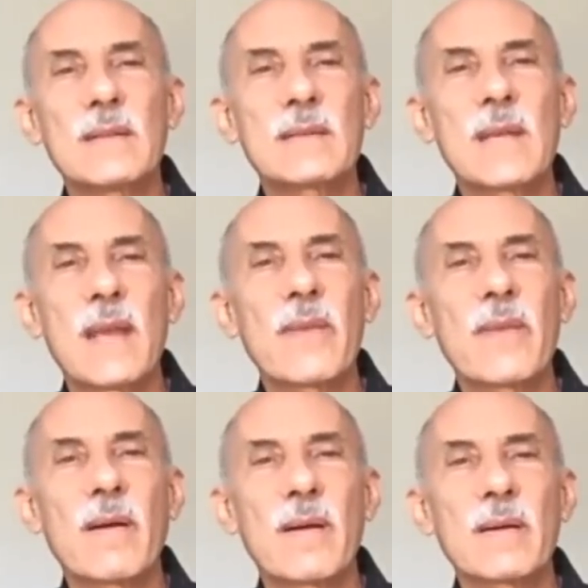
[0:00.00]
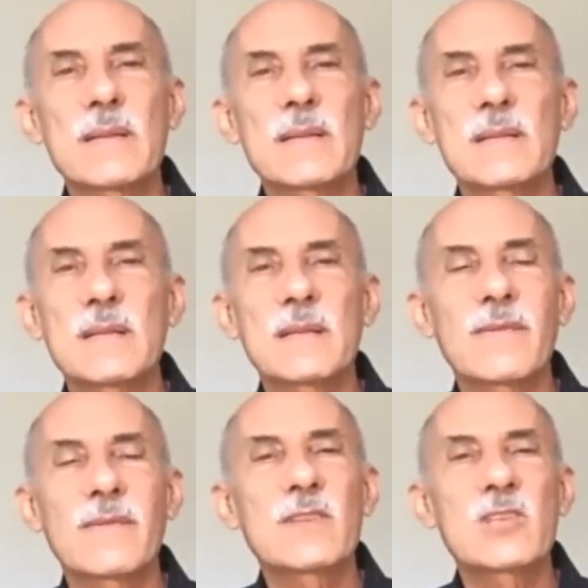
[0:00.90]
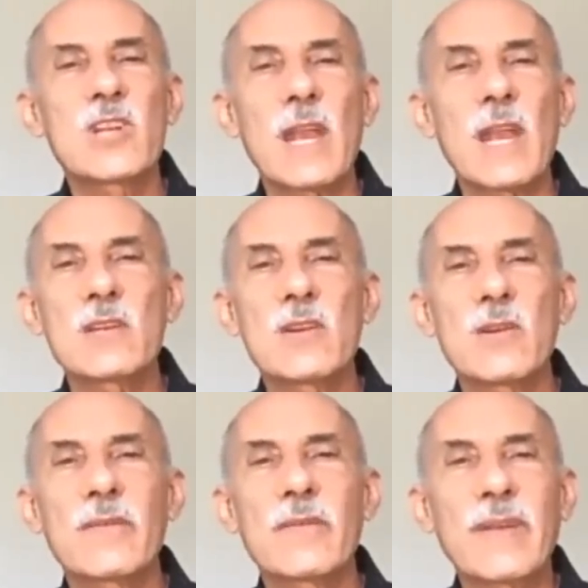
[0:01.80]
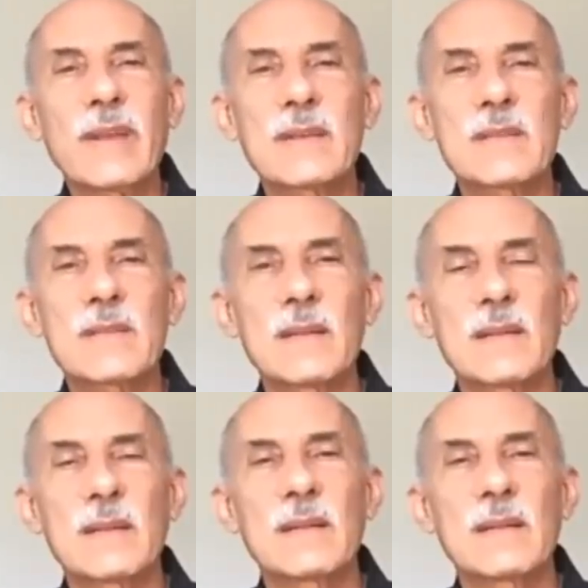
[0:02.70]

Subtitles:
to tend the heart isn't to change it or fix it.